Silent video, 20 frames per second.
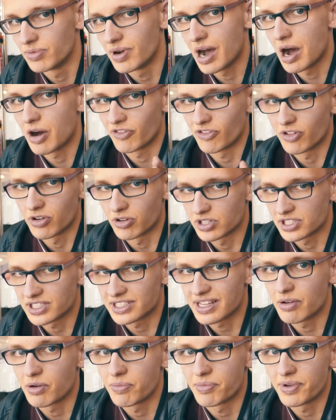Of course,
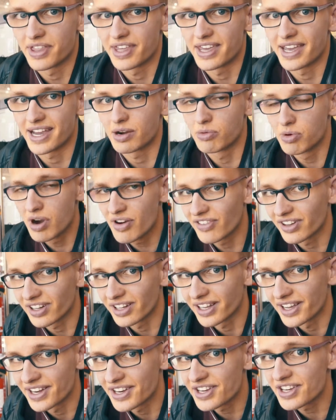that would be the
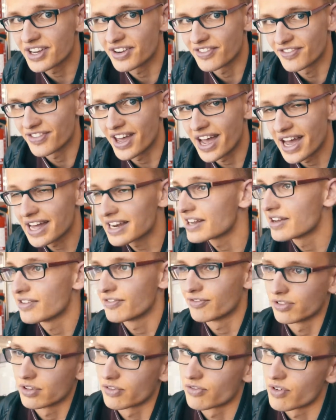equivalent of that,
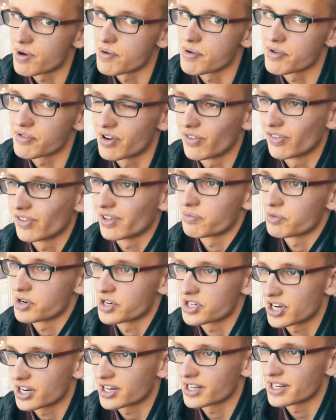full frame equivalent we're
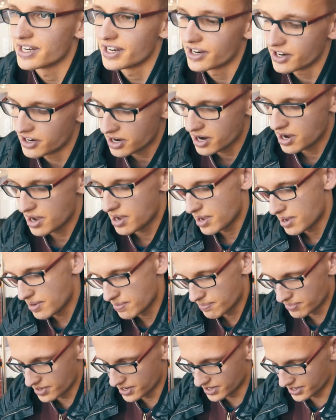talking here.
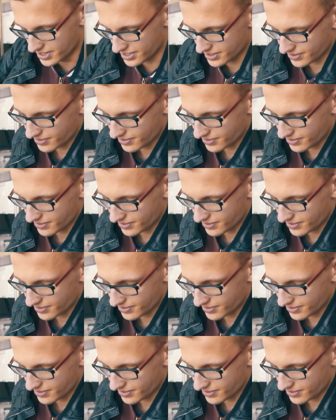But